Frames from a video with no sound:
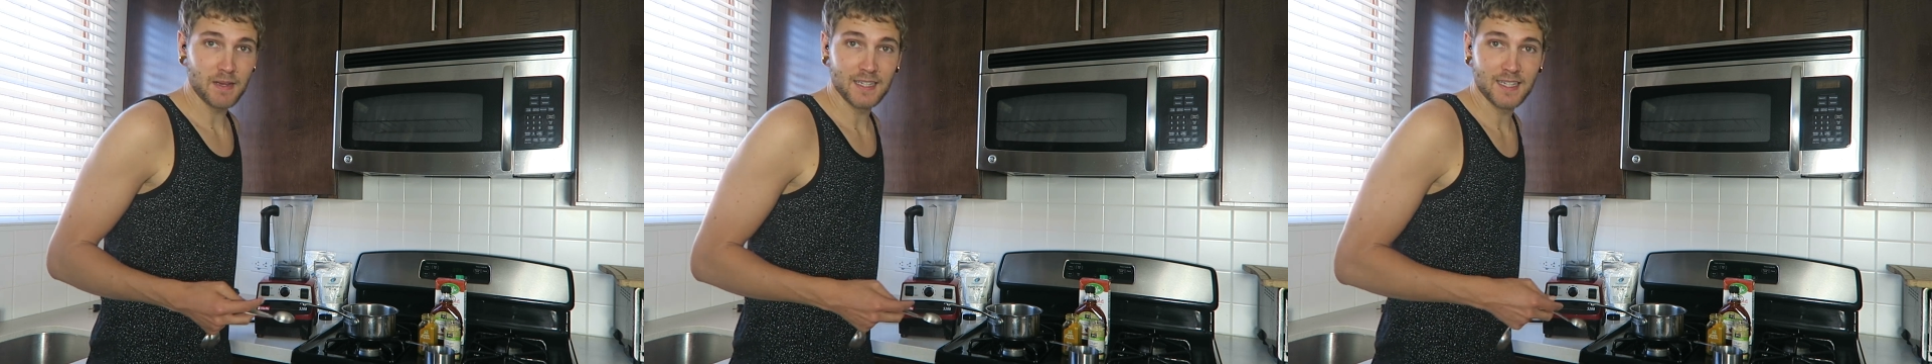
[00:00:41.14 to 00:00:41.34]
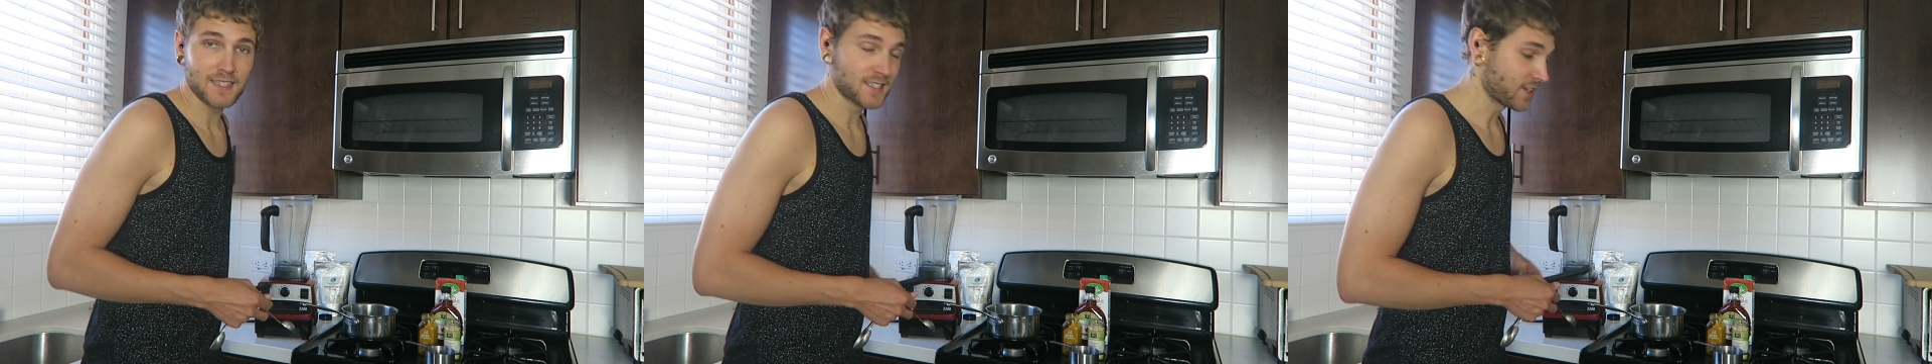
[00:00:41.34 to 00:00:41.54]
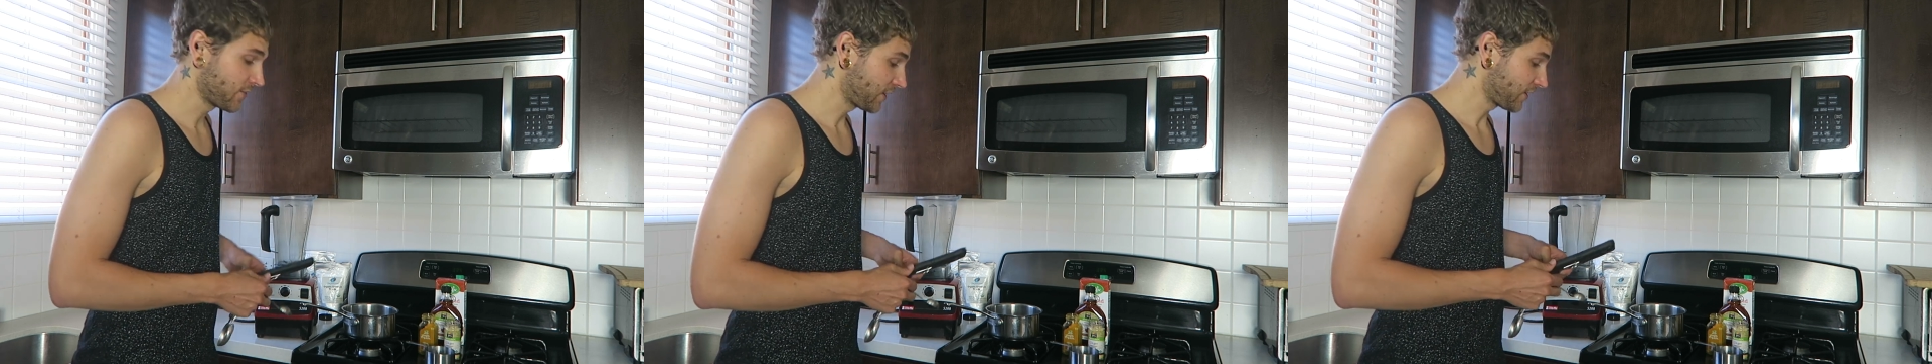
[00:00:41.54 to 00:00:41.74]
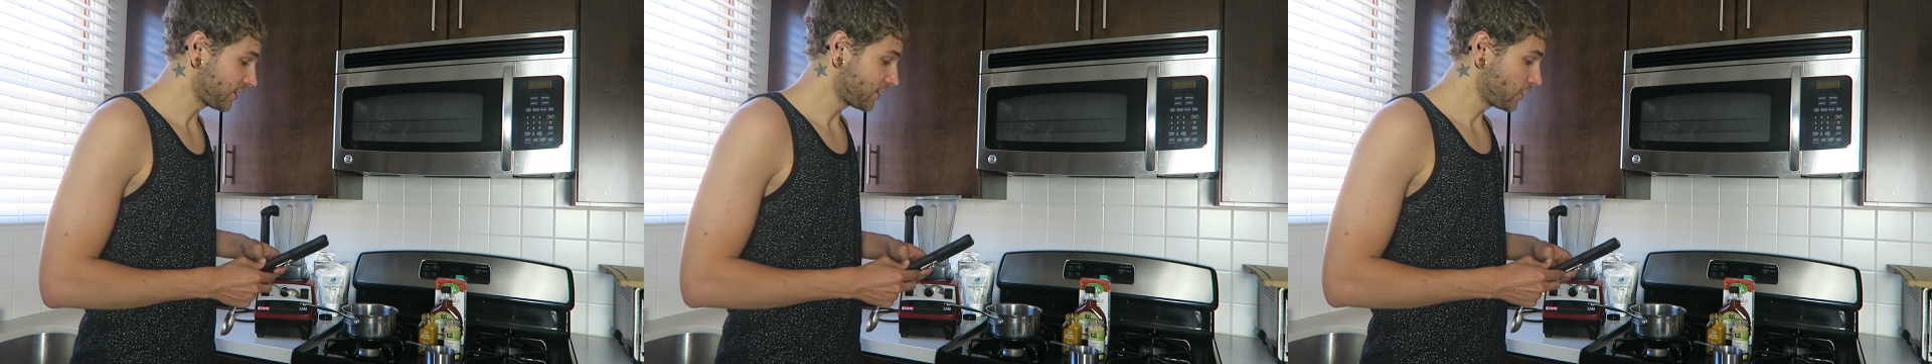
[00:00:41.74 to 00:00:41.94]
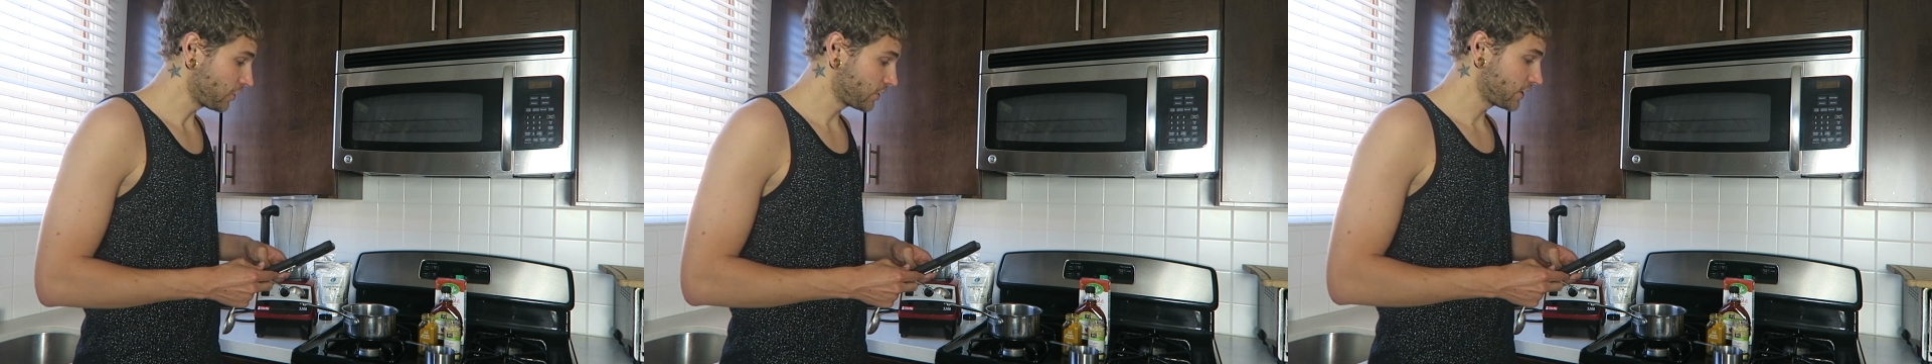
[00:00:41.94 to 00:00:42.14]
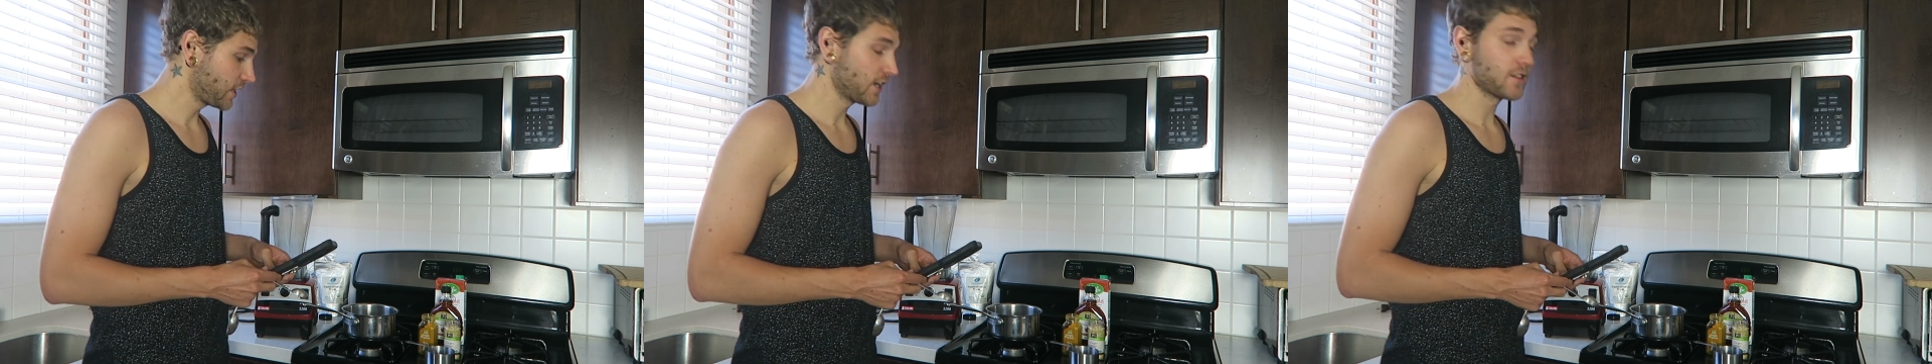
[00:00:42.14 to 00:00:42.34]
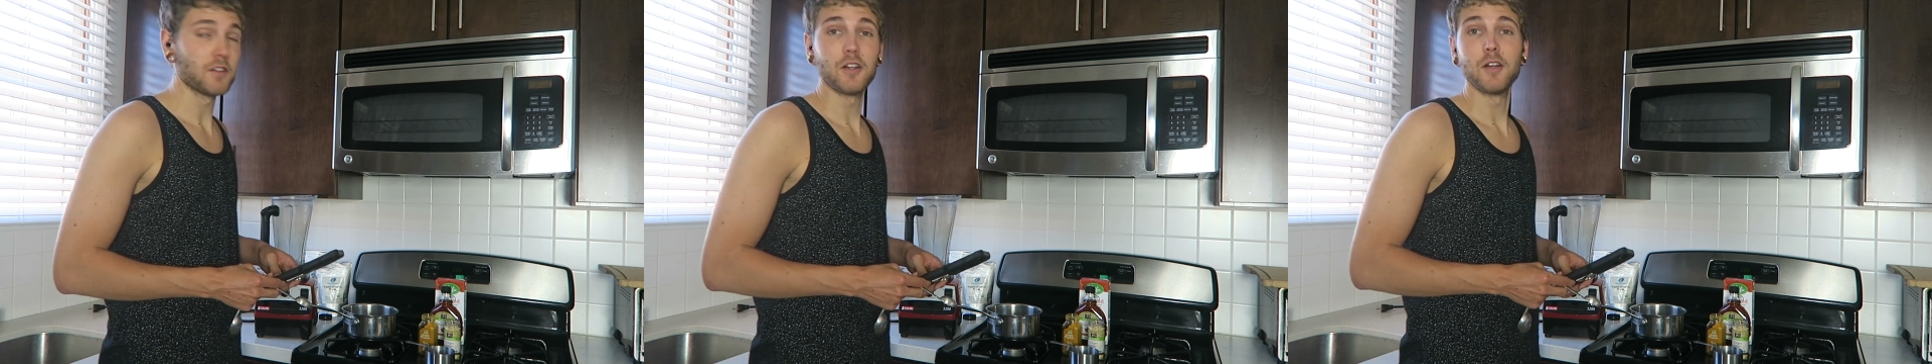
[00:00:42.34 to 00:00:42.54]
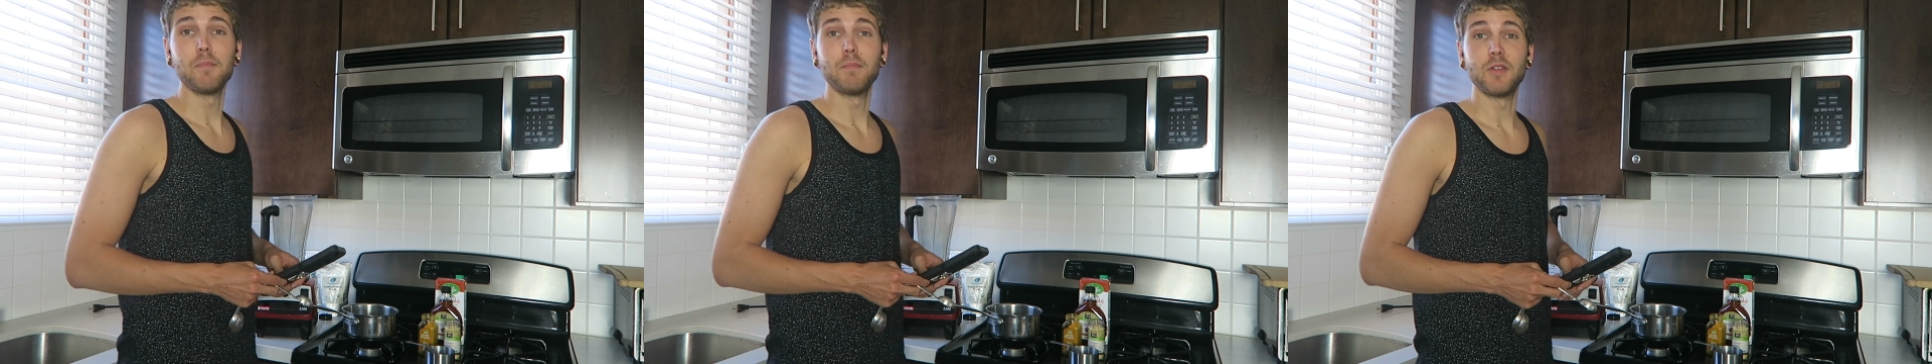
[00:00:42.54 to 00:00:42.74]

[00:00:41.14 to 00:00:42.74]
may not sound like they go together,